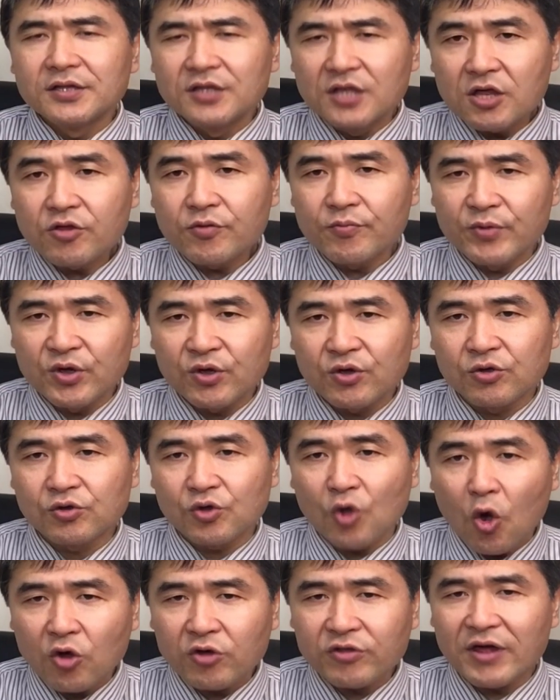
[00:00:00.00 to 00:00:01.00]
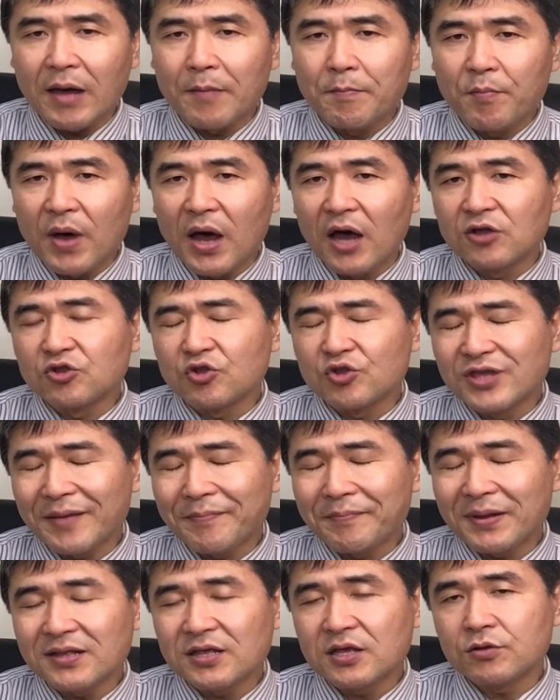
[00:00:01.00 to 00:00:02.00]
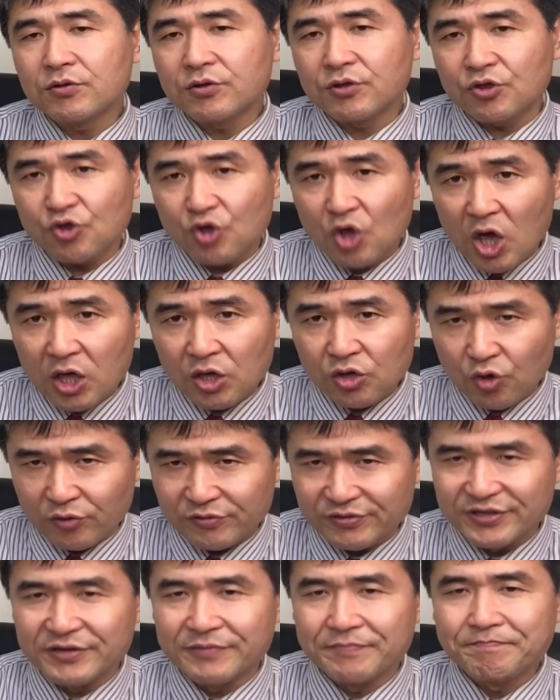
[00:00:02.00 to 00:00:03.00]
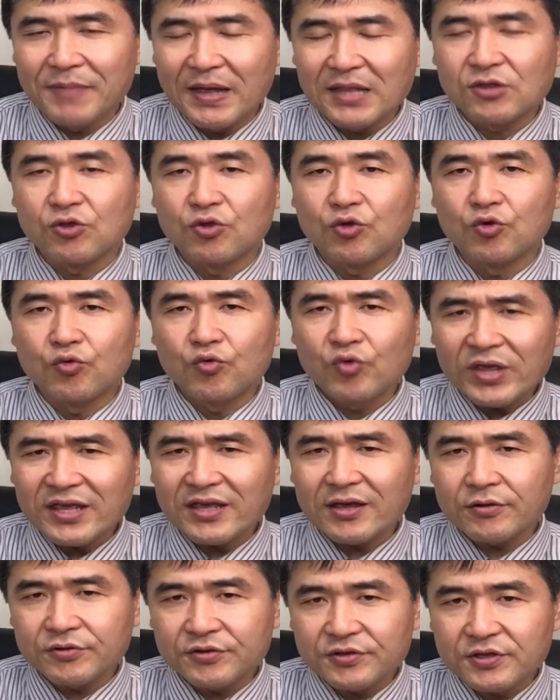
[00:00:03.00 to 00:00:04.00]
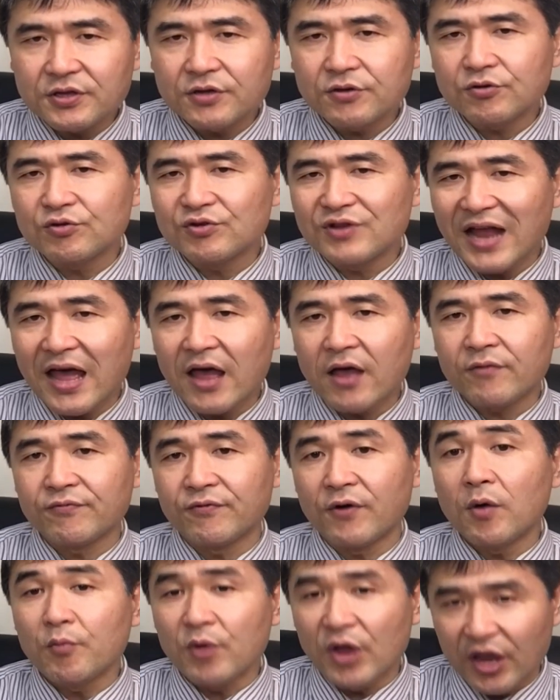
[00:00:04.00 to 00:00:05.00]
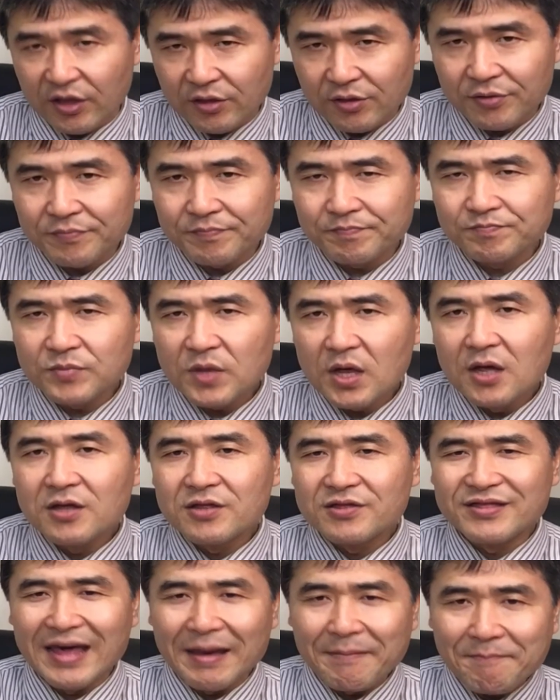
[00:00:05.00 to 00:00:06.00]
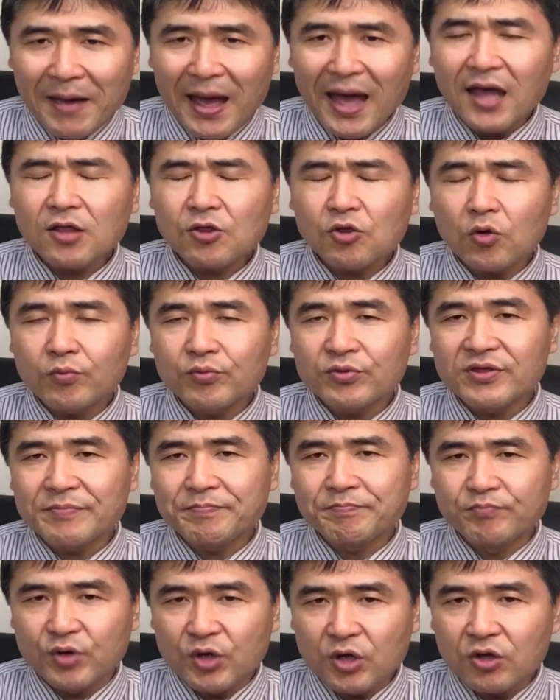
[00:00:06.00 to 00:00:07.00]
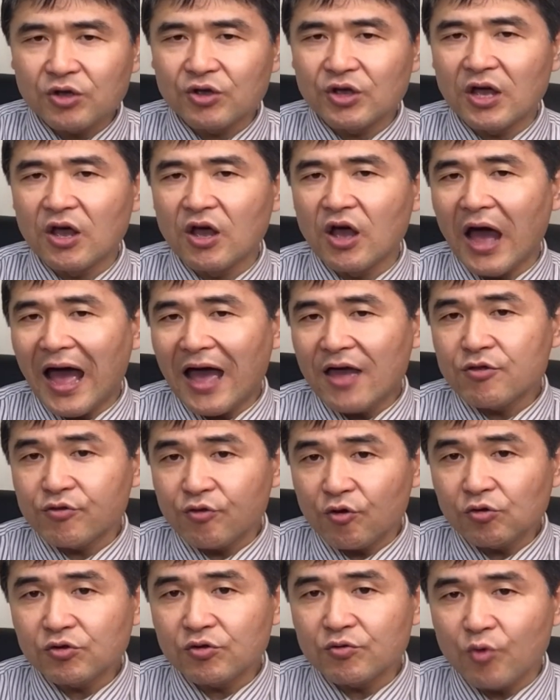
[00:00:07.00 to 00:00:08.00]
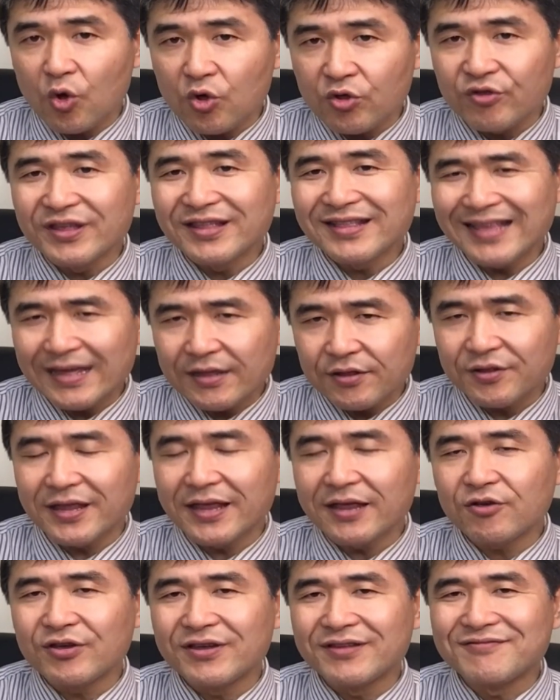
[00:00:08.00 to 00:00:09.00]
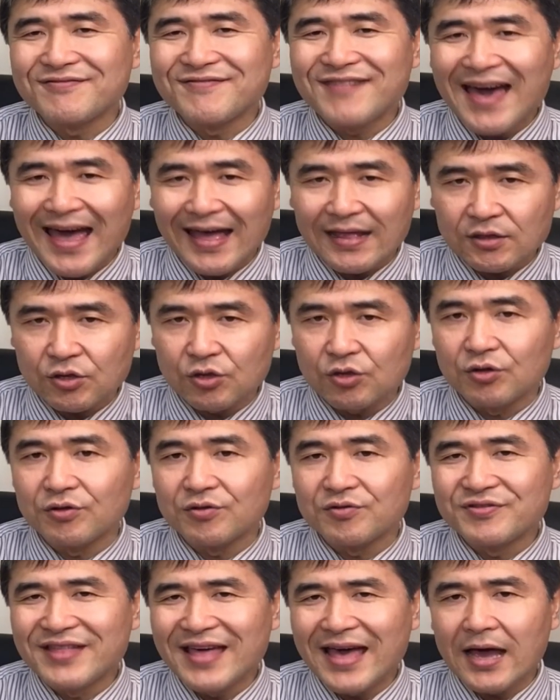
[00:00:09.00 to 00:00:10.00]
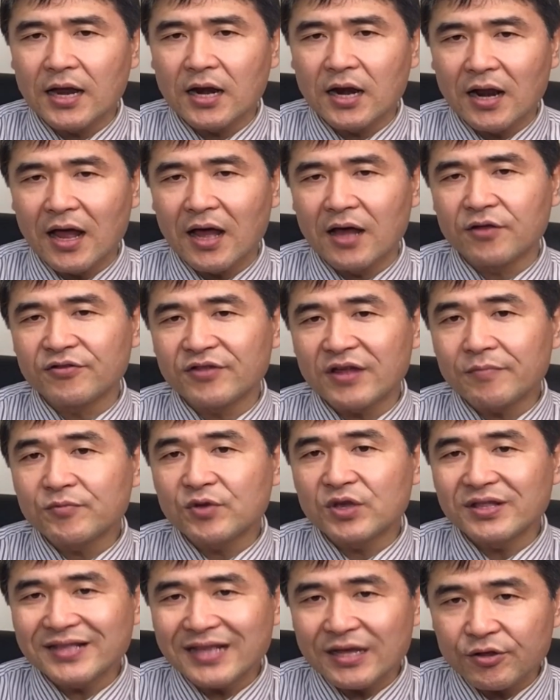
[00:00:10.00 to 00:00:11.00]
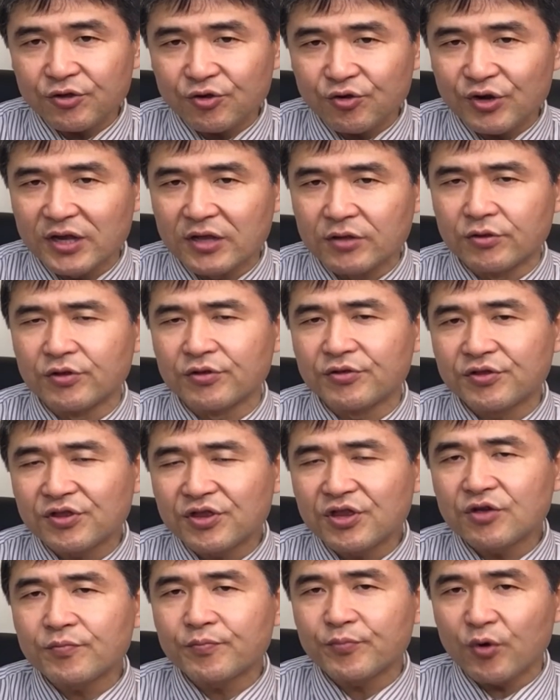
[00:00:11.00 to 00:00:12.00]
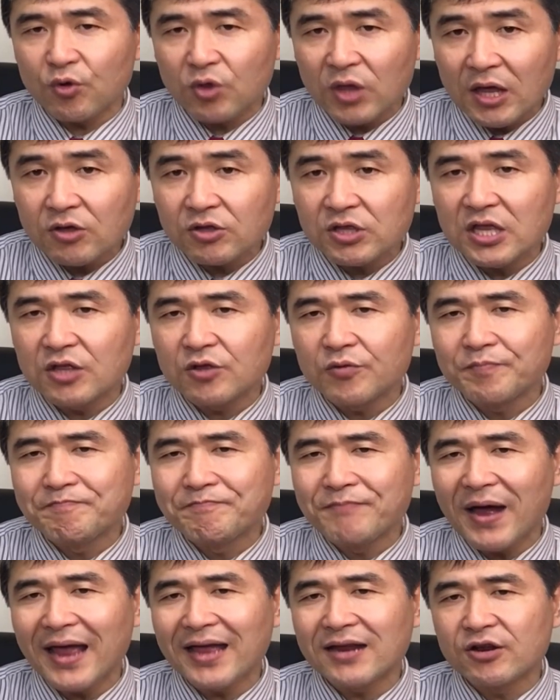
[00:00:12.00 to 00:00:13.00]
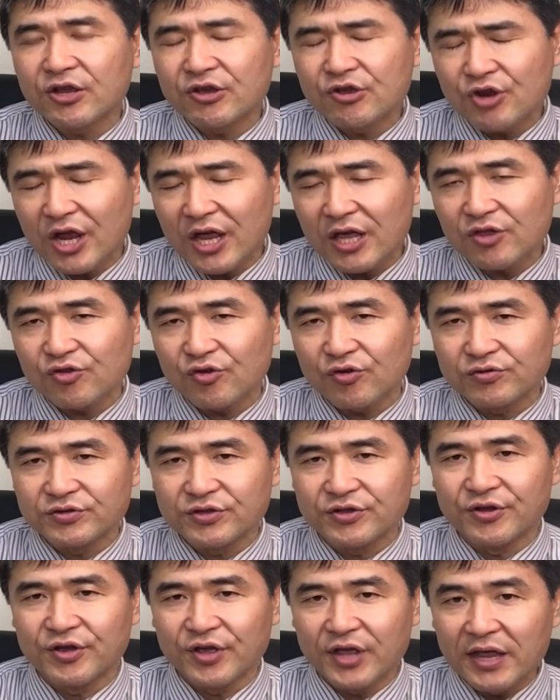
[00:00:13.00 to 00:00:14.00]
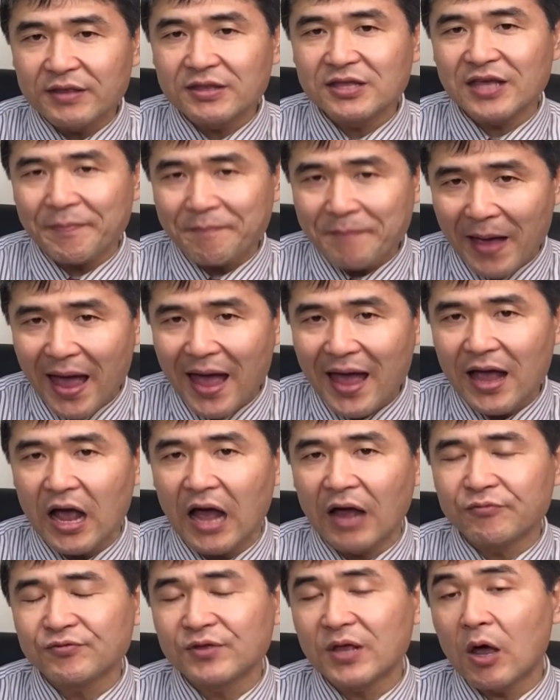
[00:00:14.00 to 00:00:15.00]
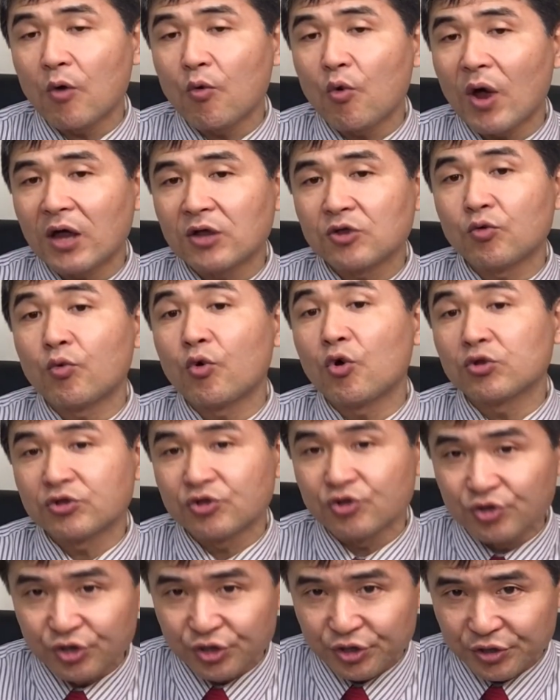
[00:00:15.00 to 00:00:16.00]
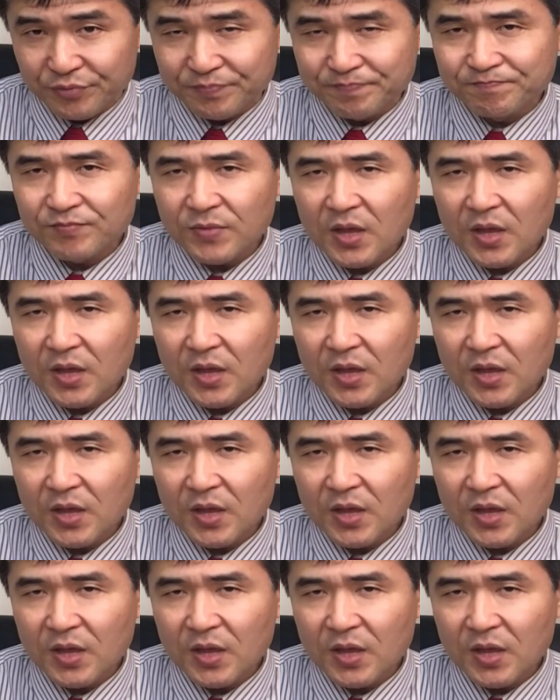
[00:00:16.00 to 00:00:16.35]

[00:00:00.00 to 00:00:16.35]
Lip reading: This book talks about Japanese situations, but we can still learn from it. The part of the book I thought was interesting is that there are some industries still protected by regulations in Japan after World War II.